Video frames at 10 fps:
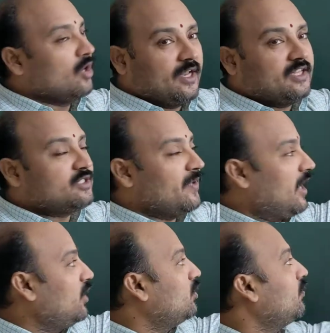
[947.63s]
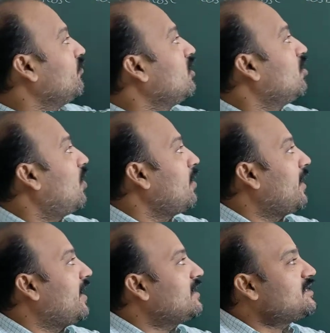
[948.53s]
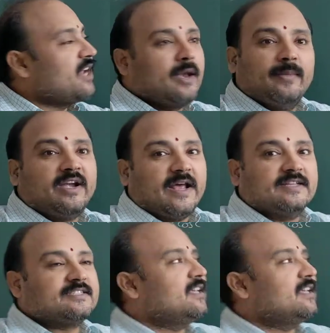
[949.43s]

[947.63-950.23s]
only this value, 1 minus tan B tan